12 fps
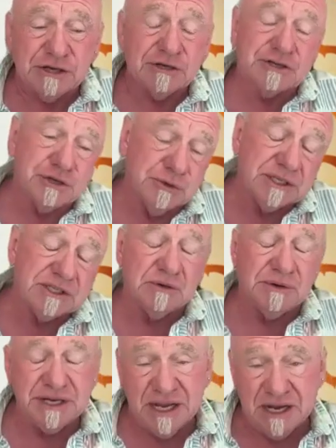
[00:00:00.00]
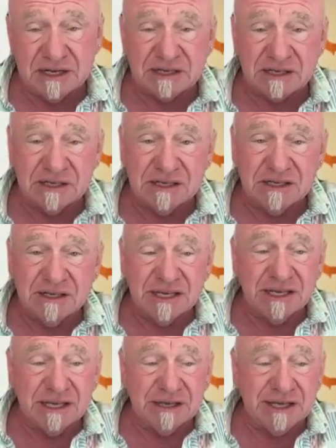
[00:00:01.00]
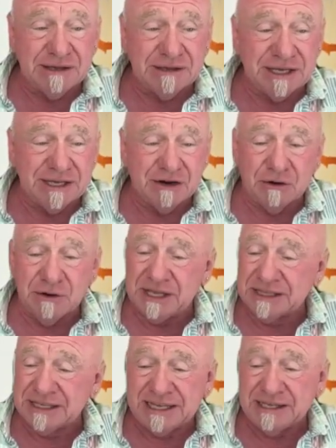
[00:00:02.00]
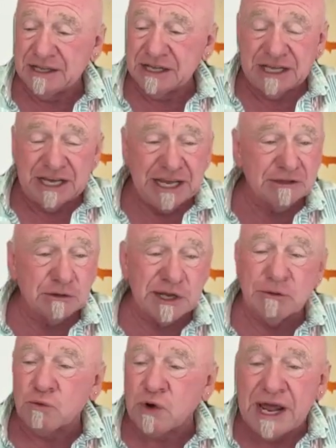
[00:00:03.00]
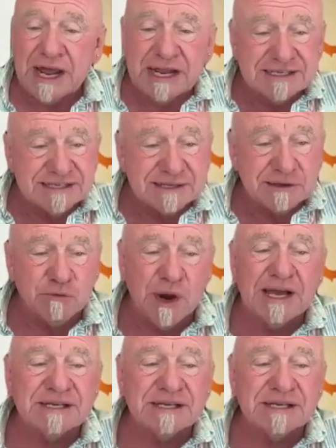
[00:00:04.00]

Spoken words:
He could do it, so he did it. He raised